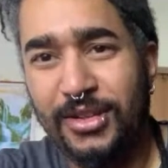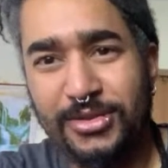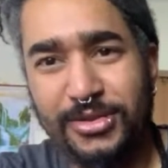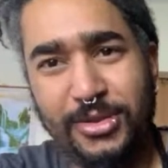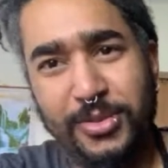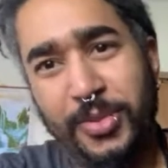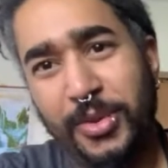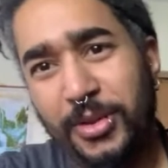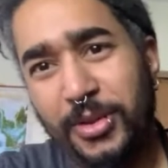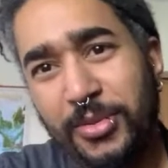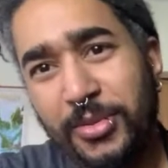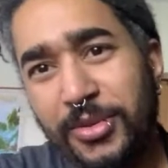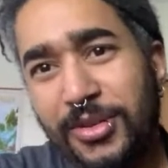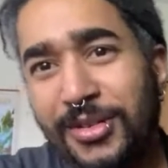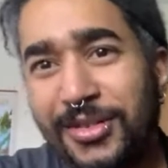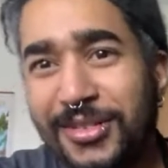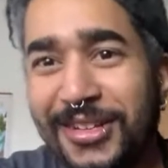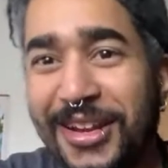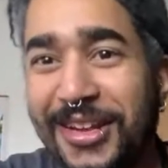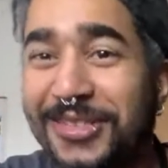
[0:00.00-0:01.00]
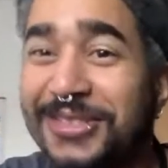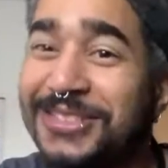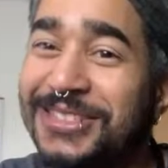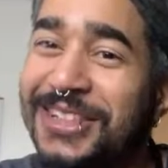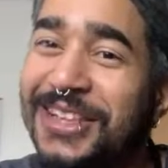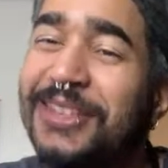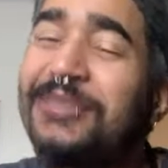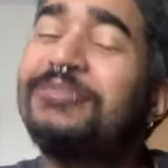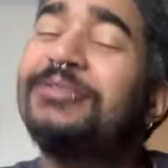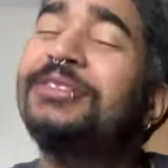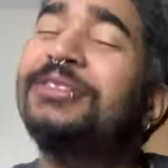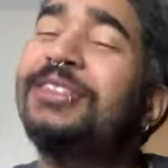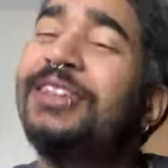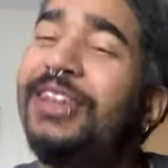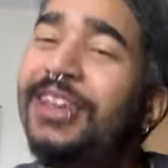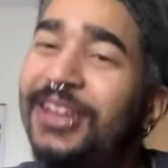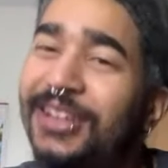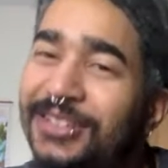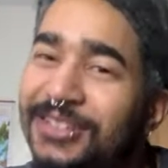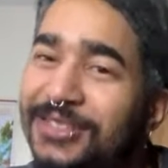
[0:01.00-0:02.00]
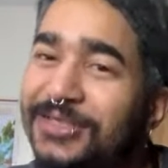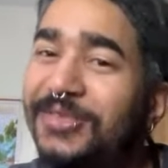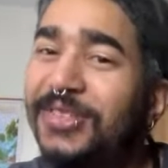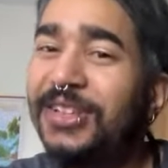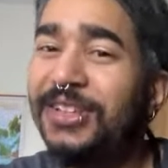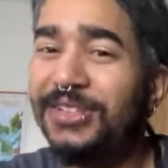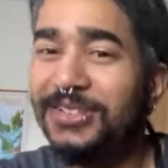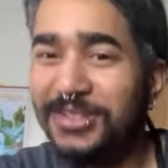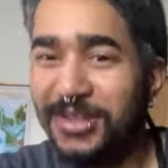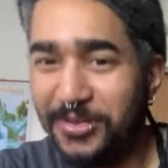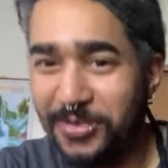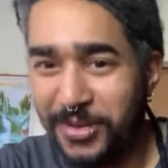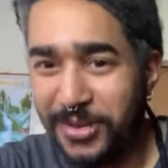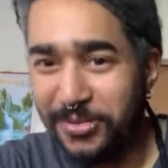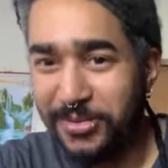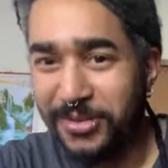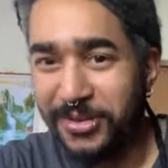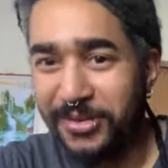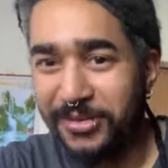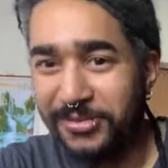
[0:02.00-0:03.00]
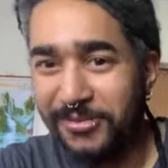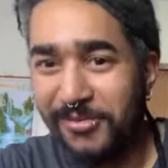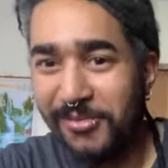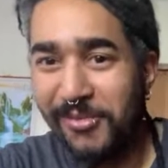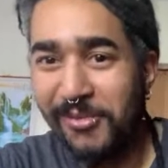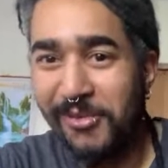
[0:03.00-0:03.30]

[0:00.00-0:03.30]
are people, and I was like, well, yes, vegans are people.